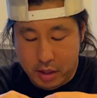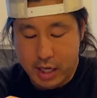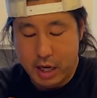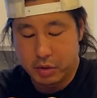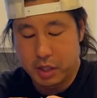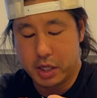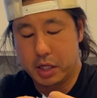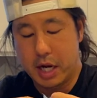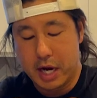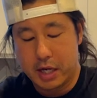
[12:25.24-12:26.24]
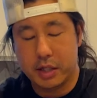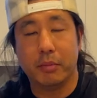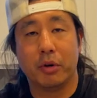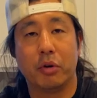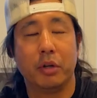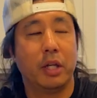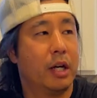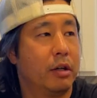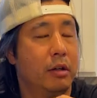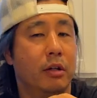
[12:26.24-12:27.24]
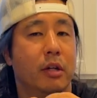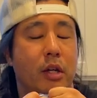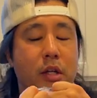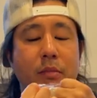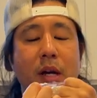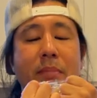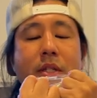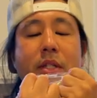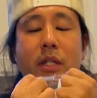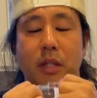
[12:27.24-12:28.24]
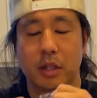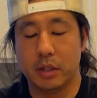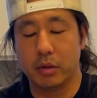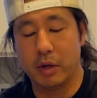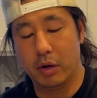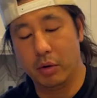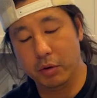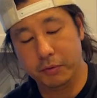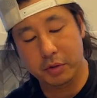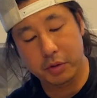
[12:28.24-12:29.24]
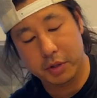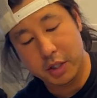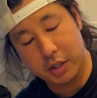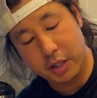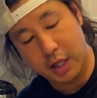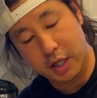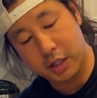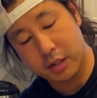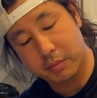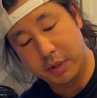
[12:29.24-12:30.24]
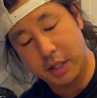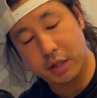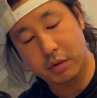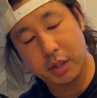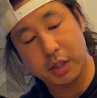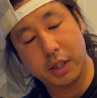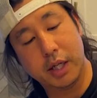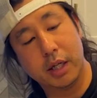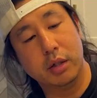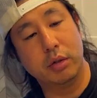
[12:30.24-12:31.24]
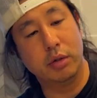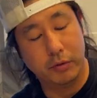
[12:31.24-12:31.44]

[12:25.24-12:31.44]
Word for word: Now we're gonna add some konyaku. You might be seeing this around Whole Foods these days, but they do this like in noodle